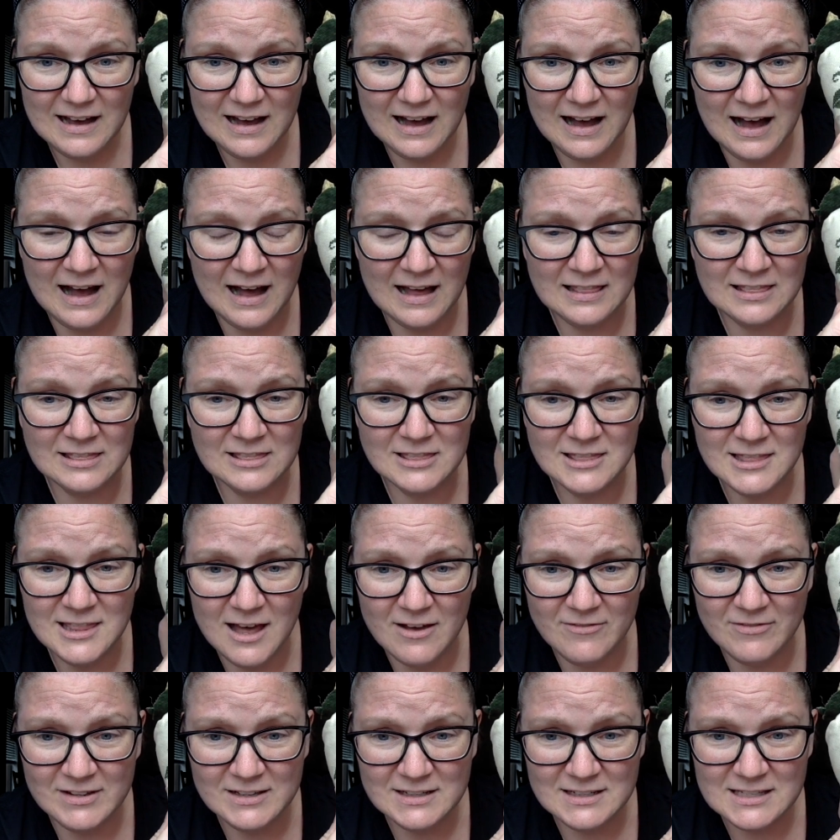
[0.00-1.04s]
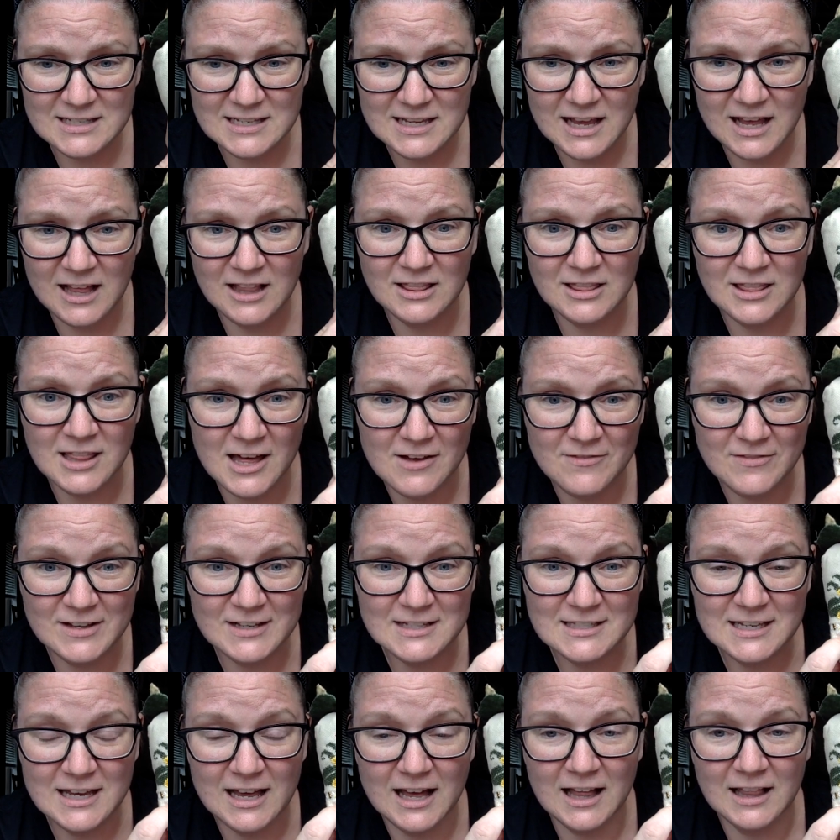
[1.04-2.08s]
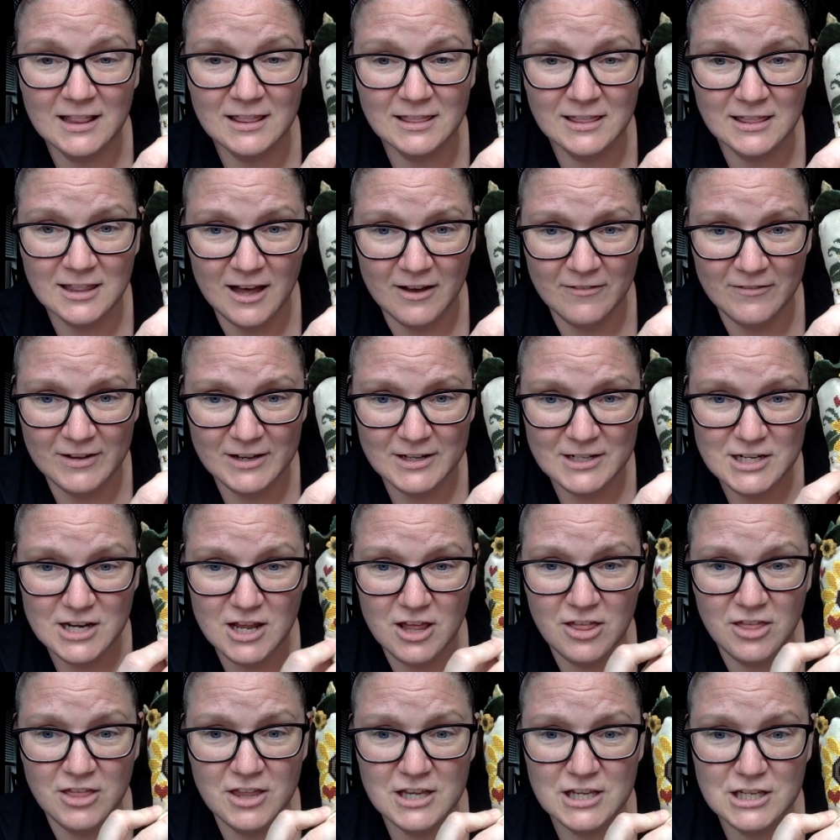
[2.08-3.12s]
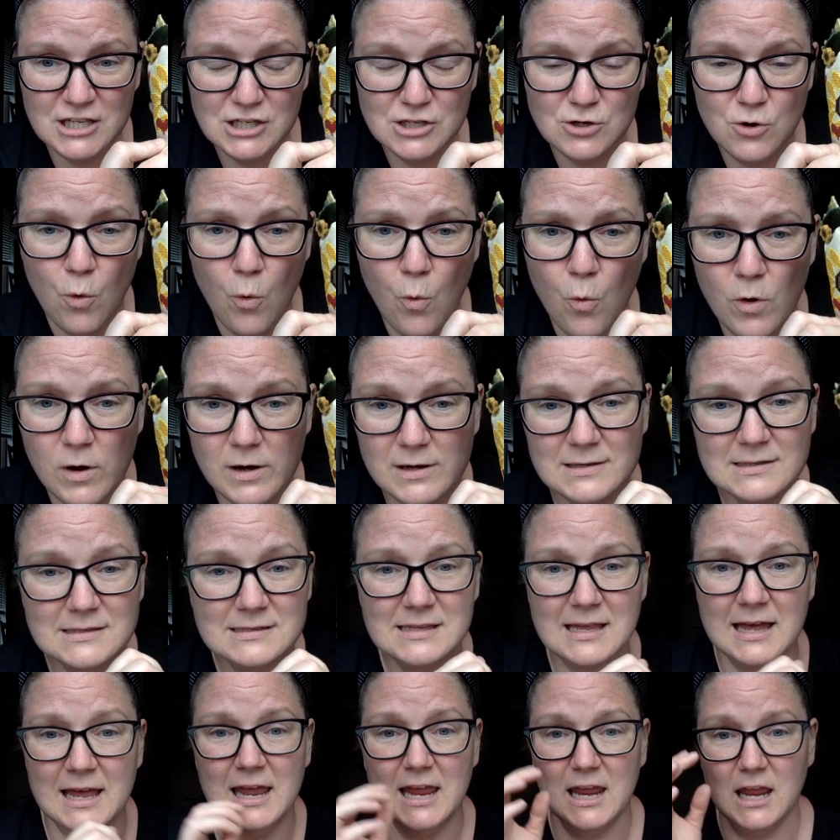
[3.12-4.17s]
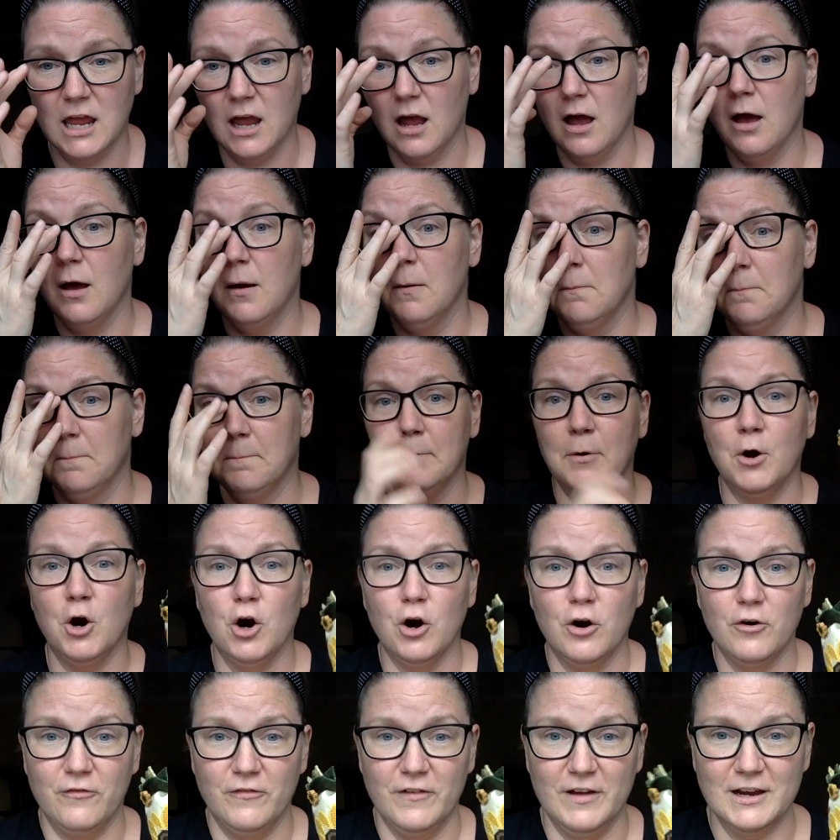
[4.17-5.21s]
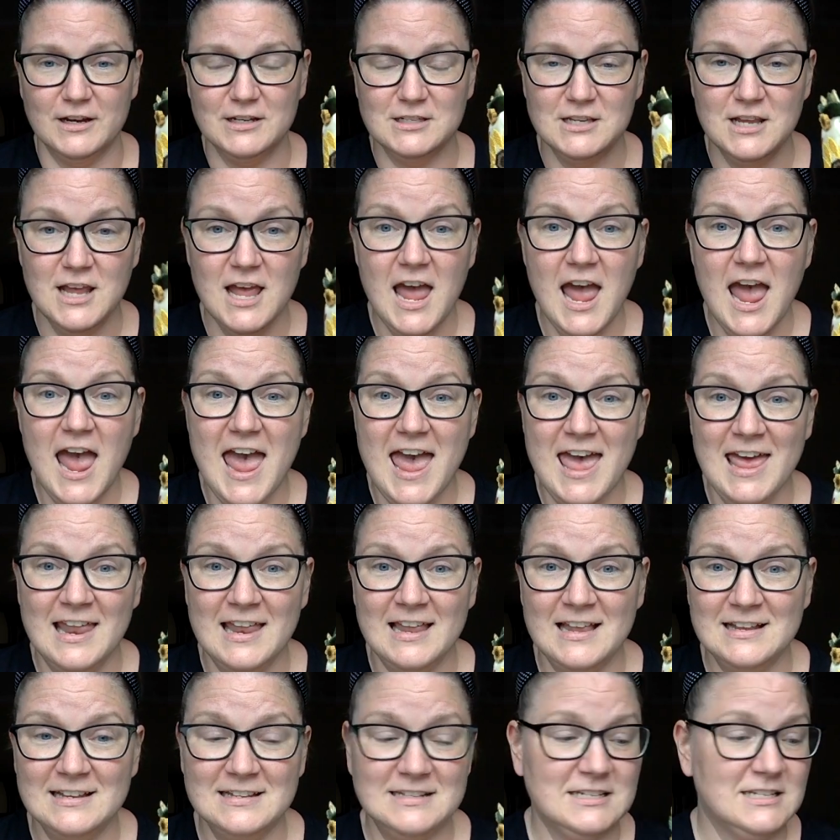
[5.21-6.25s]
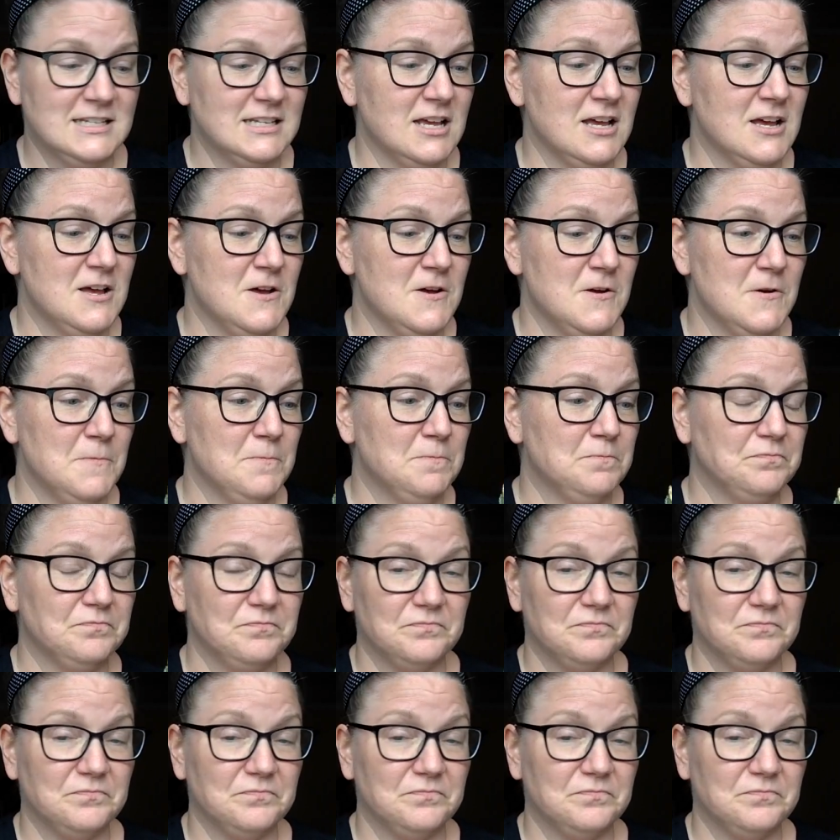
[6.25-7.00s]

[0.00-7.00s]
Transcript: I love it, love it, love it. This was like perfect. And um,